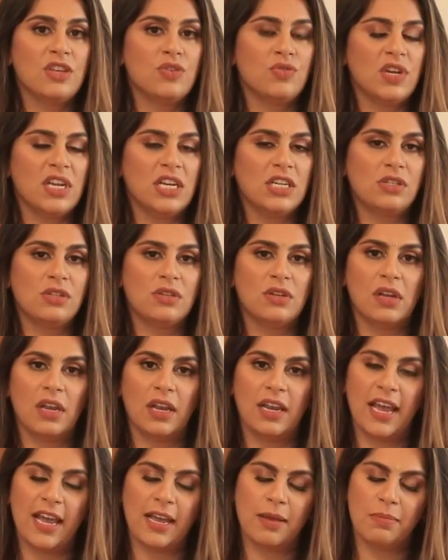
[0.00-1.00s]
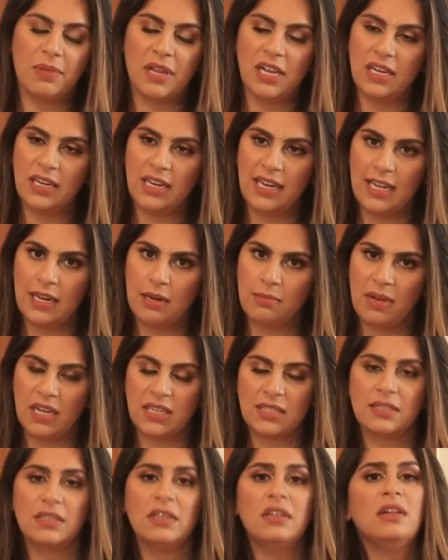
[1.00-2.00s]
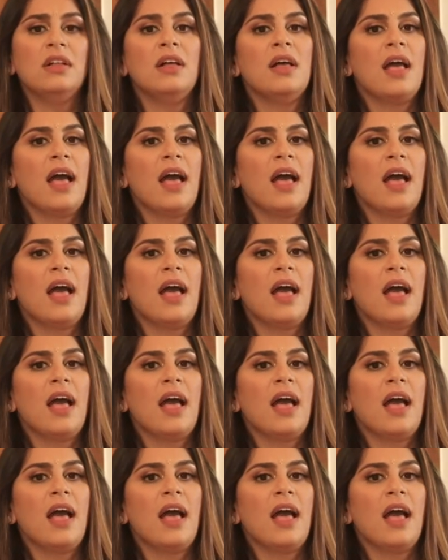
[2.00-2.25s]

you need to like build lean muscle